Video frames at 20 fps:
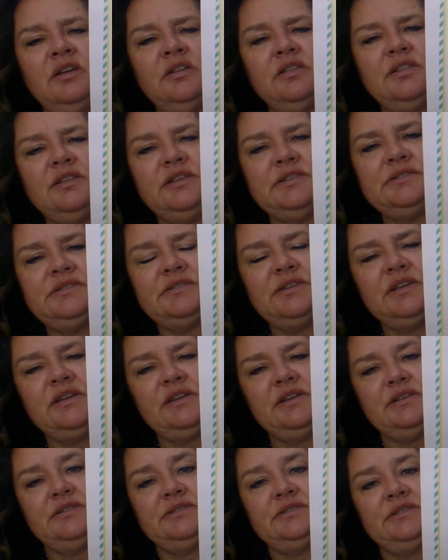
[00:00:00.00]
This
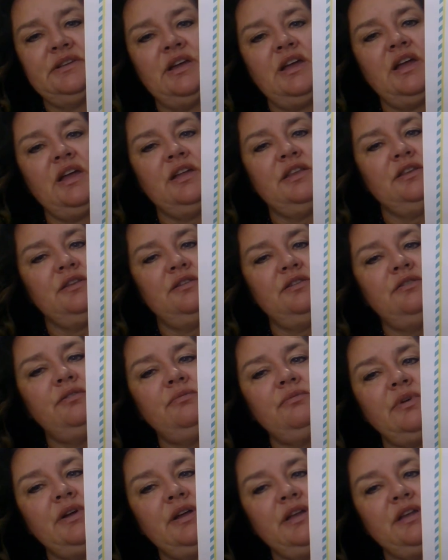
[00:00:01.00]
is a new
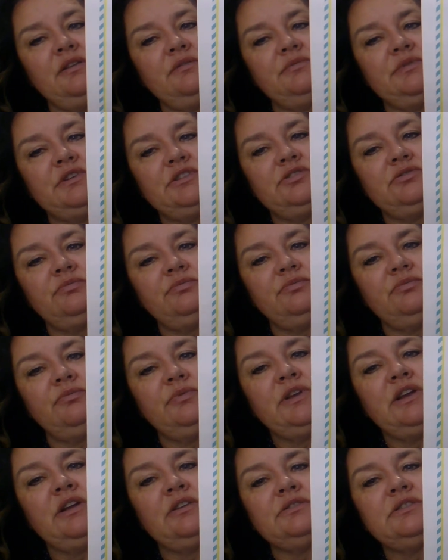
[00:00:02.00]
one, which
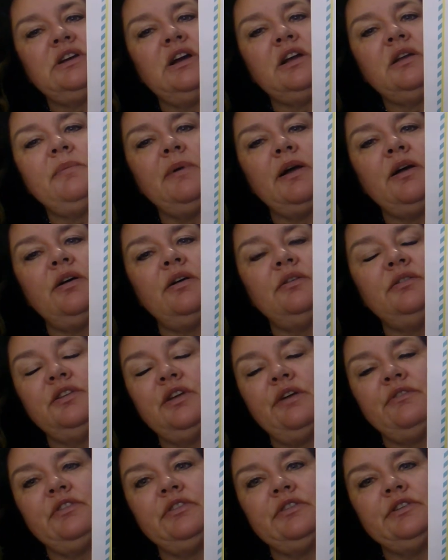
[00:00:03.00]
we don't talk about. You
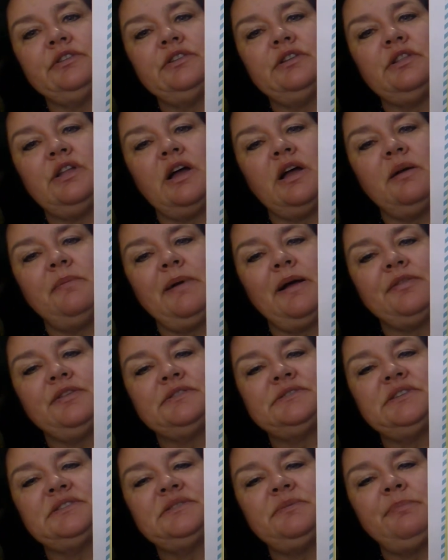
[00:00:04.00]
haven't learned a lot about.
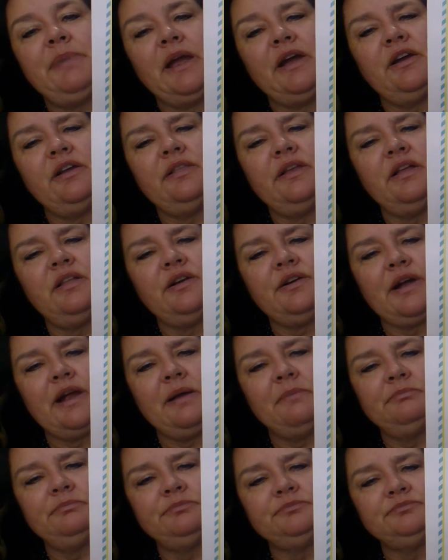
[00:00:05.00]
This is a
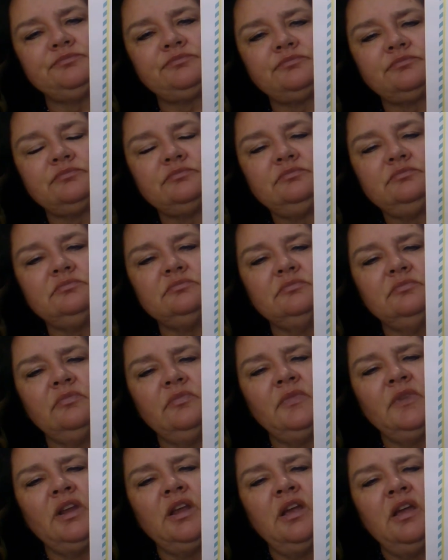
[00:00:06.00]
parallelogram.
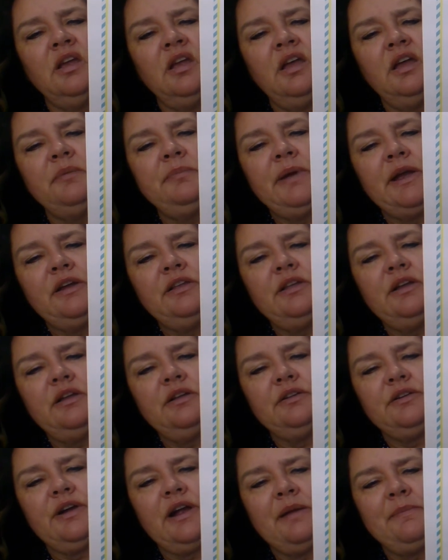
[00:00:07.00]

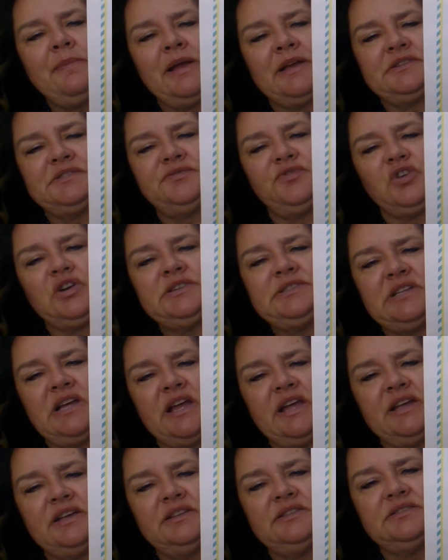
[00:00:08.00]
Parallelogram has 4
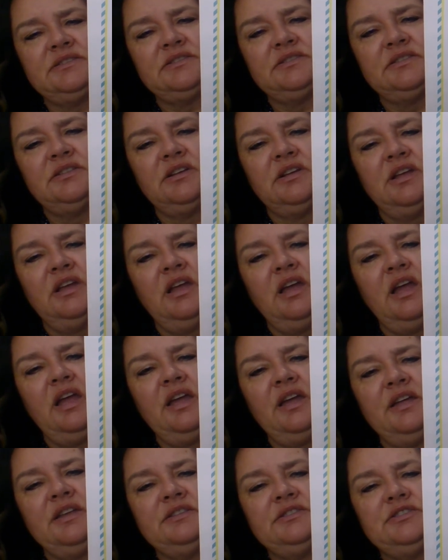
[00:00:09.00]
sides,
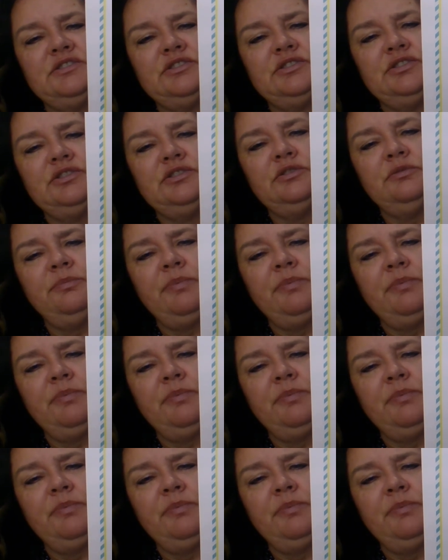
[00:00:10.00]
and 2